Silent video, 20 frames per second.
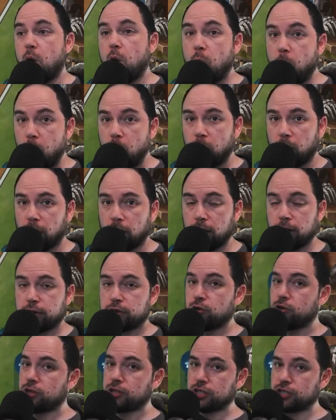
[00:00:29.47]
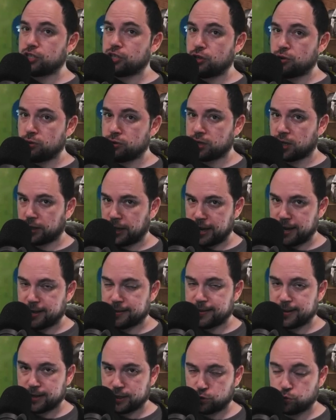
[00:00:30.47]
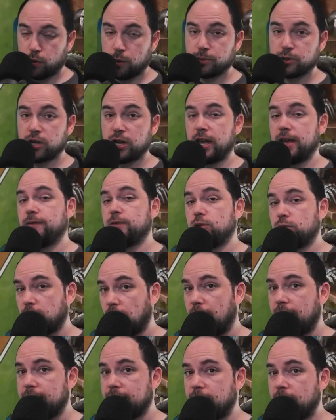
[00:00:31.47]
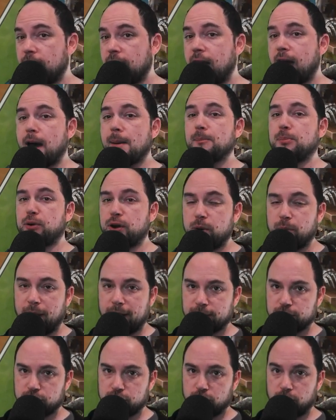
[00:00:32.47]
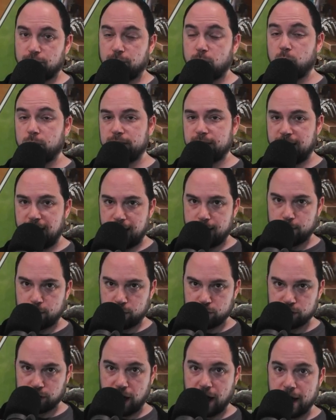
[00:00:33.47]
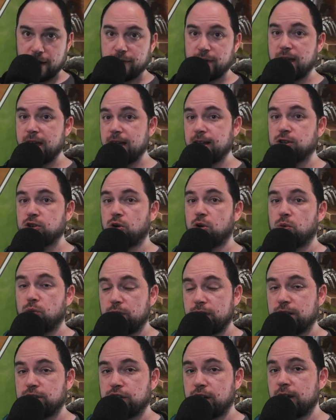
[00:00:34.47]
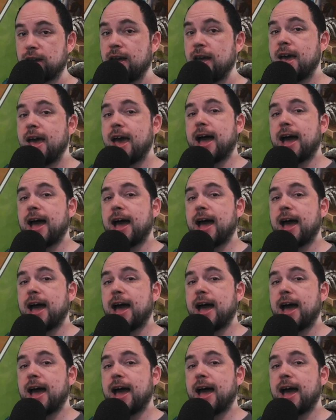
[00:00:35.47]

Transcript: Or you can just use the link in the description if you'd like and pre-register for when the game goes live in your region.